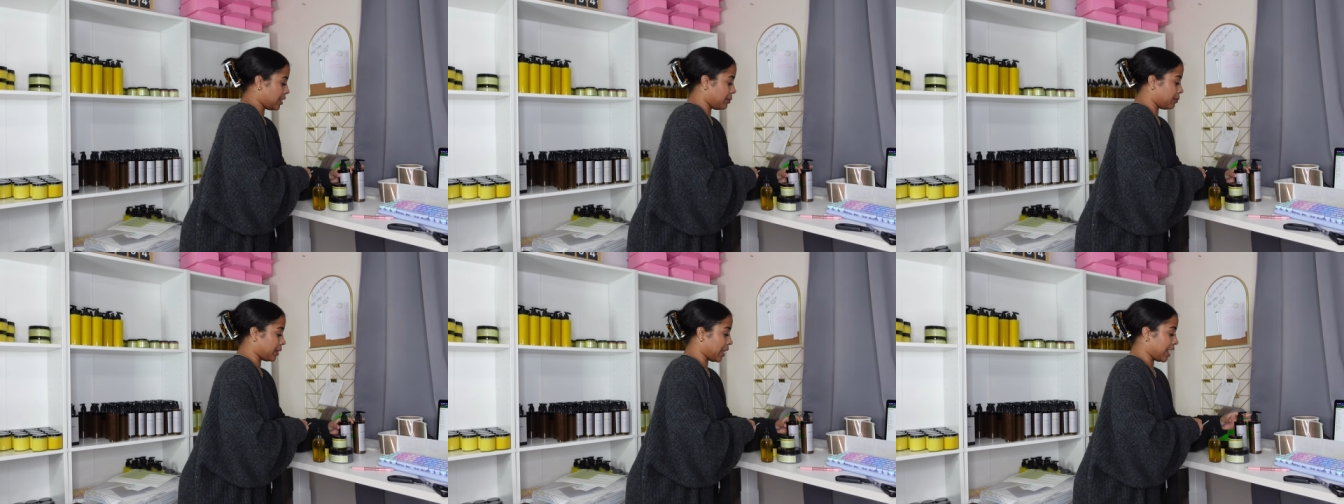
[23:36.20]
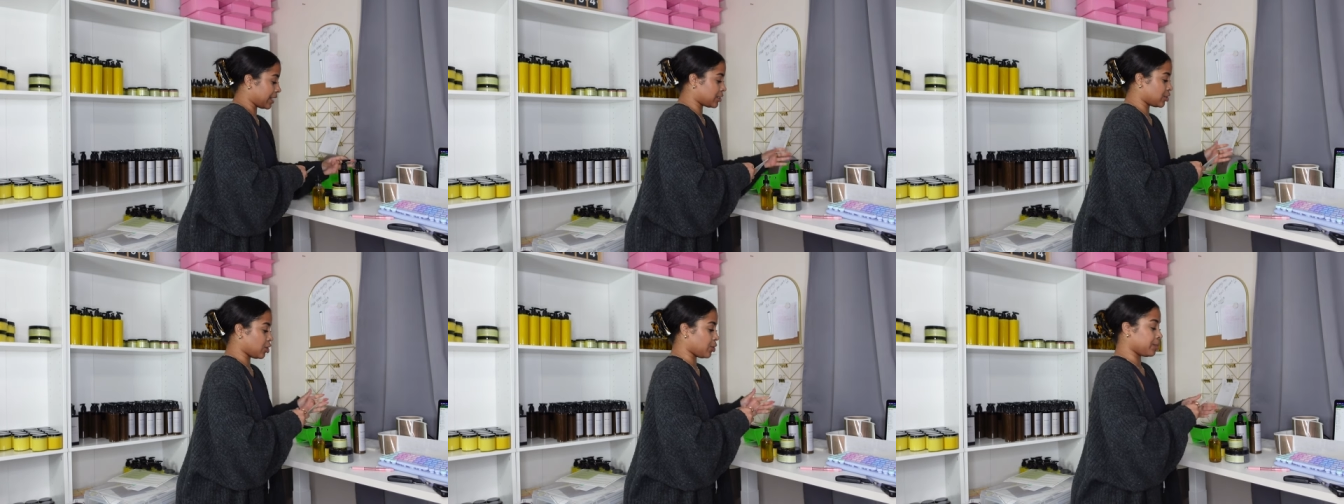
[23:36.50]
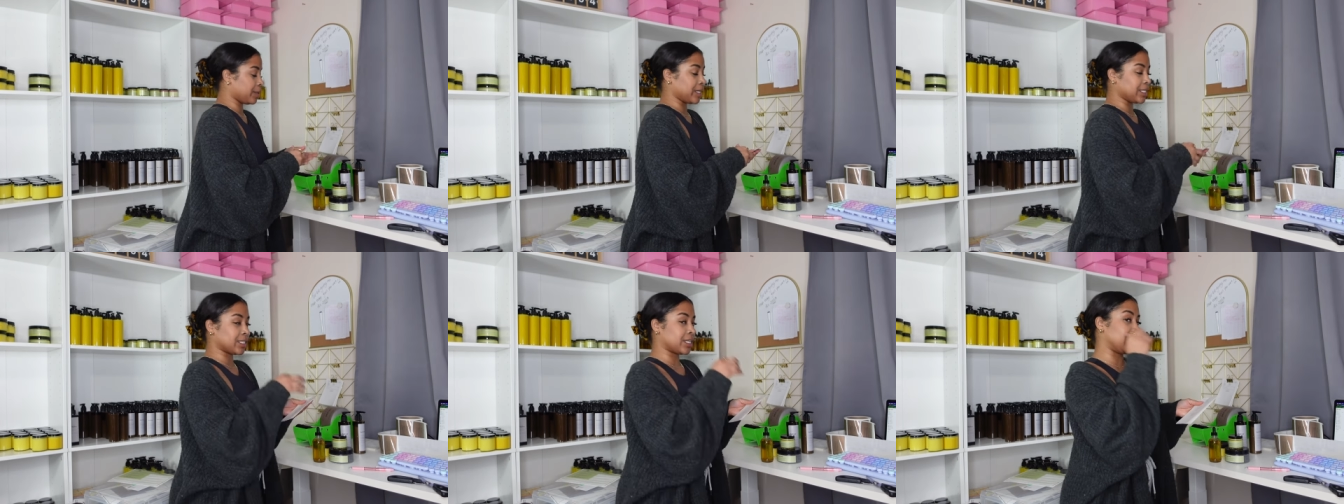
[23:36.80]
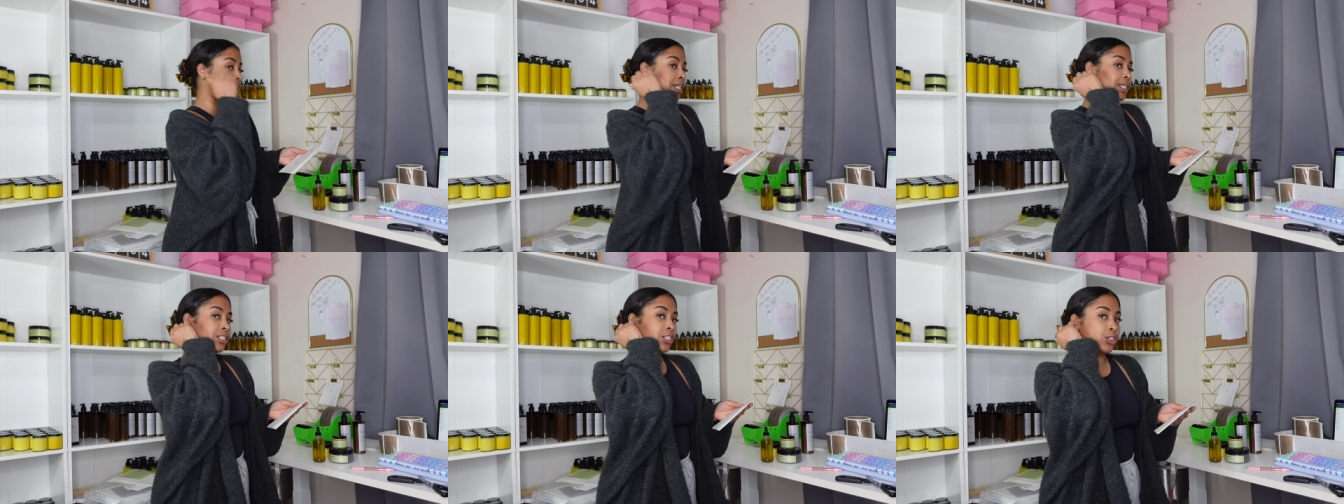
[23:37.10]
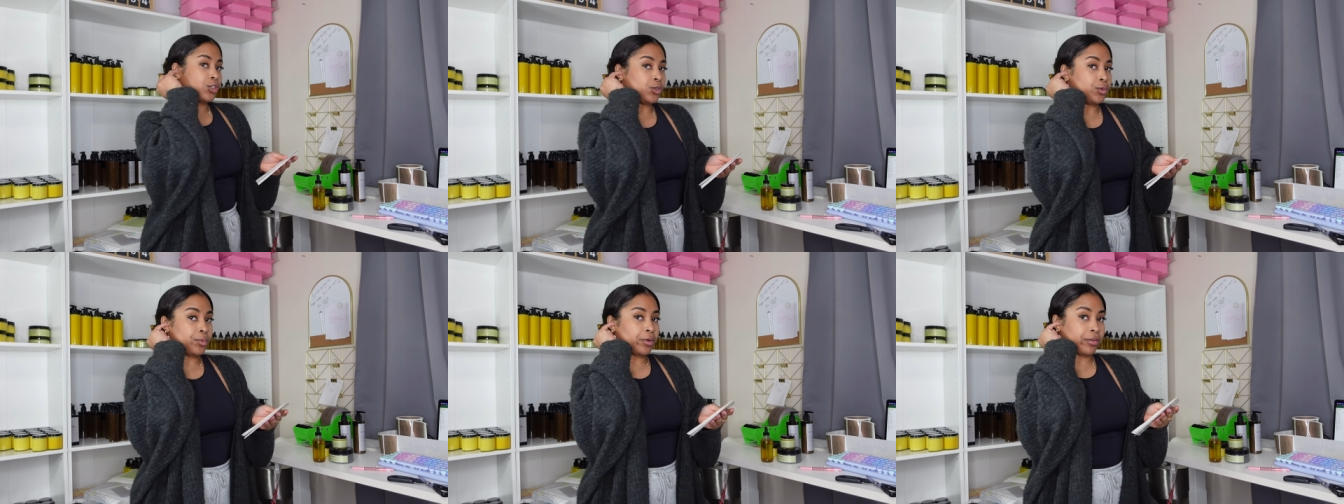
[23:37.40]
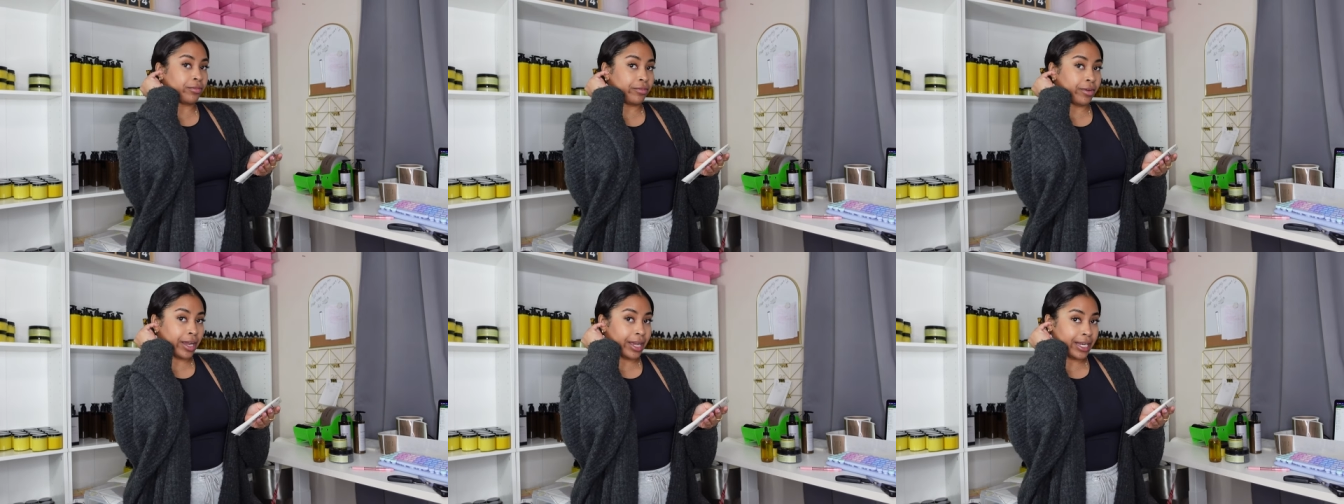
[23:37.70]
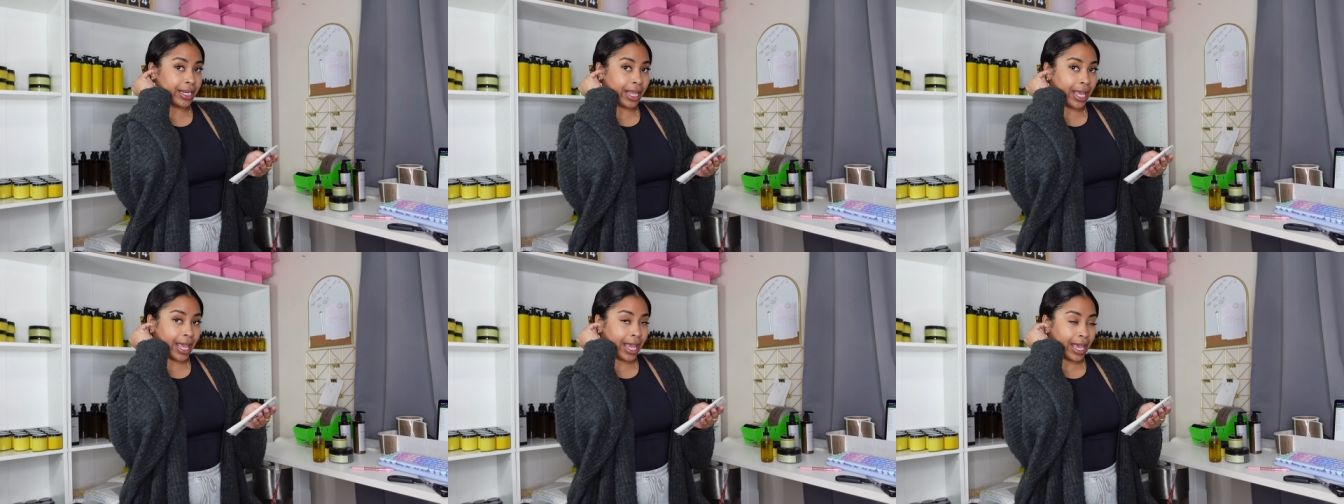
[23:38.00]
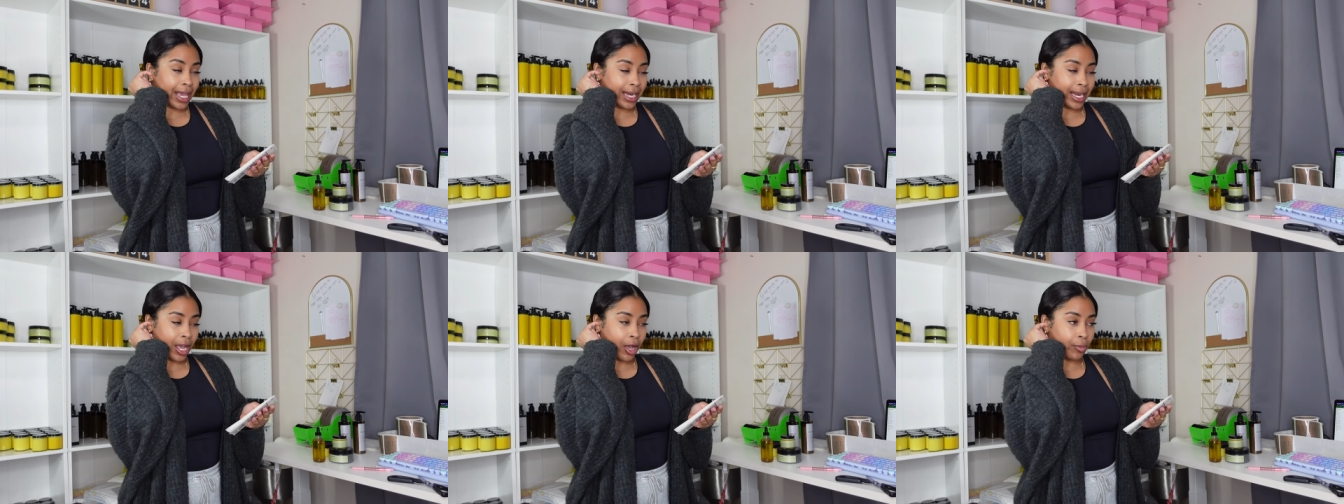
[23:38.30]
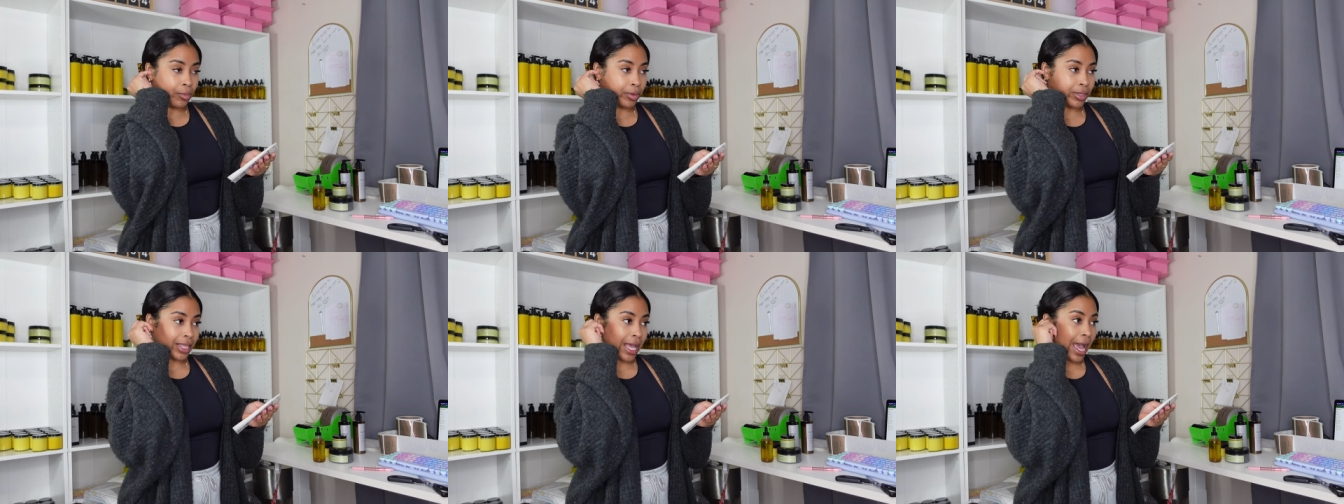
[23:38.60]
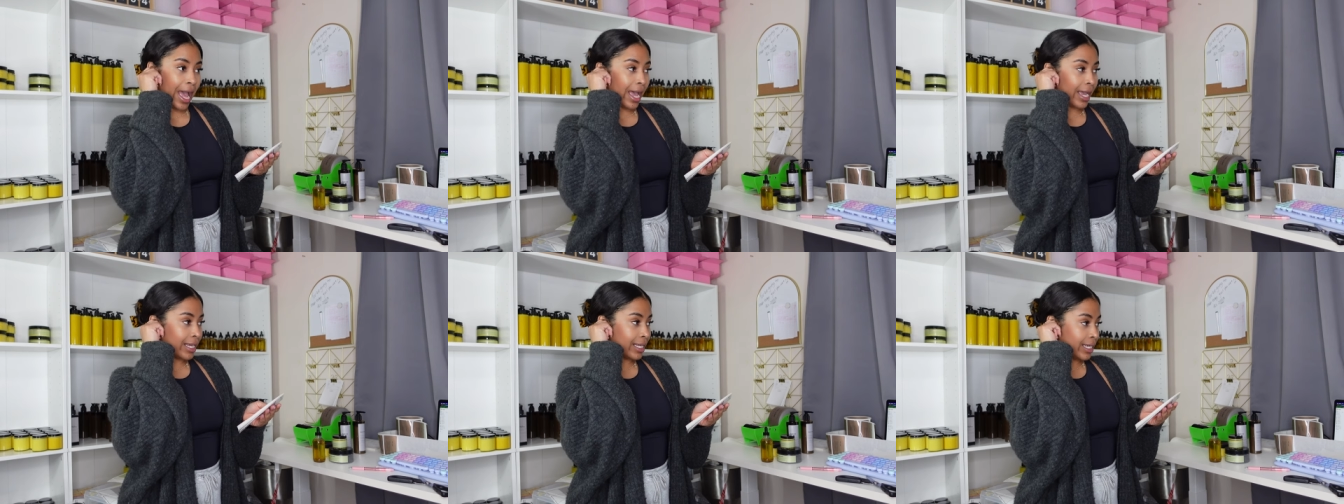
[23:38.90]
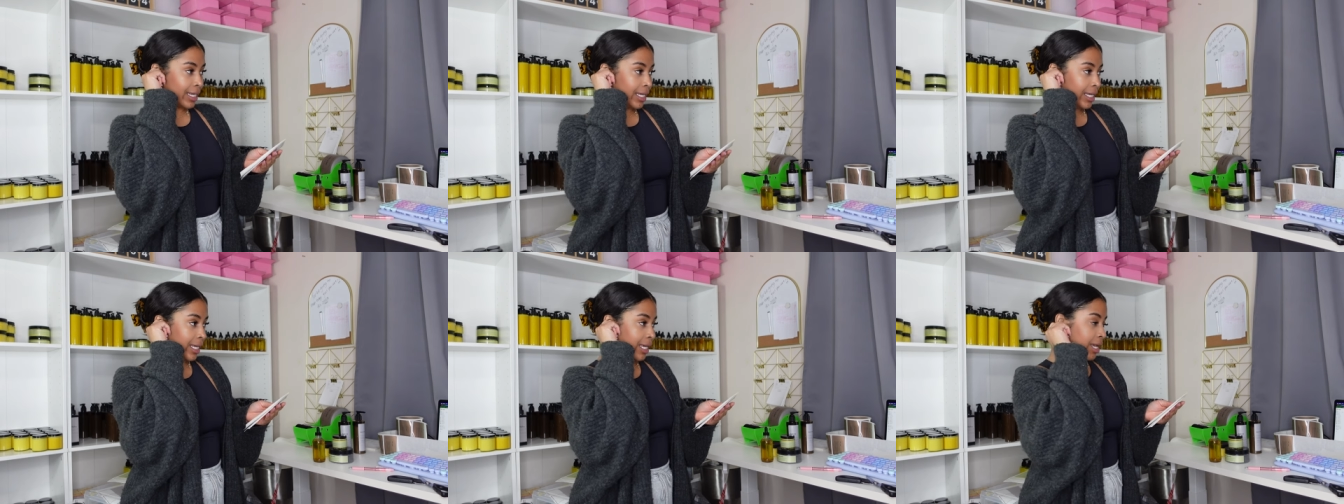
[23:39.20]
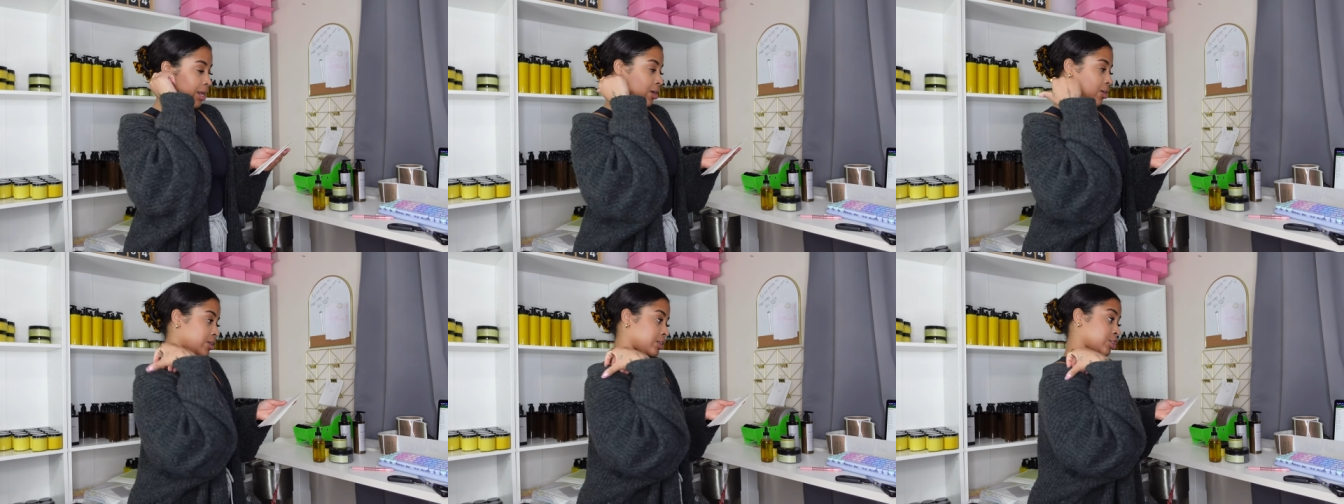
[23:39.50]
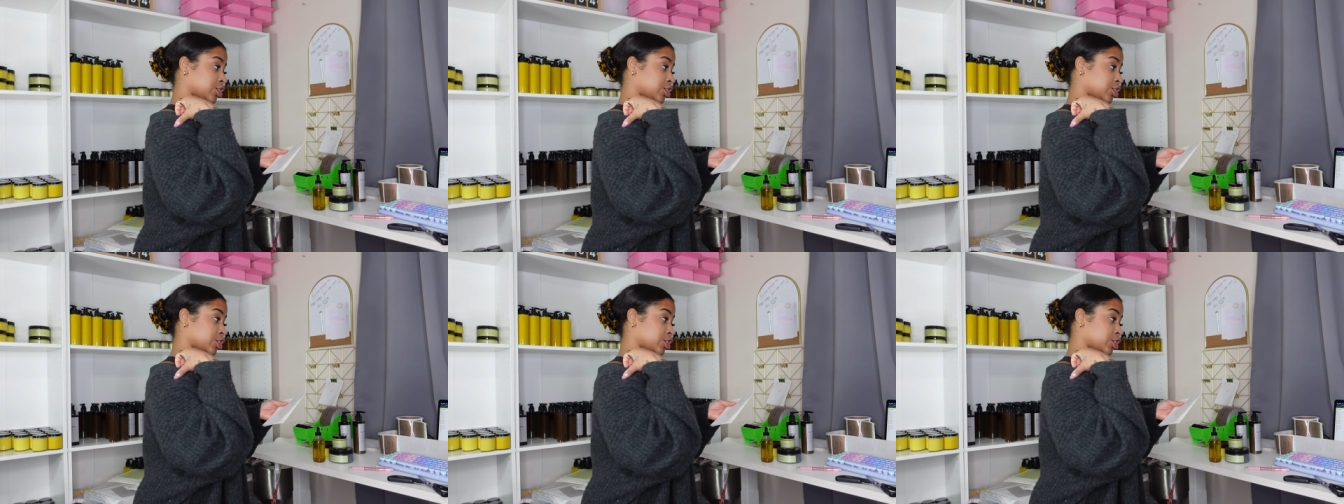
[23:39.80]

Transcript: The black soap is good to prevent and help with acne,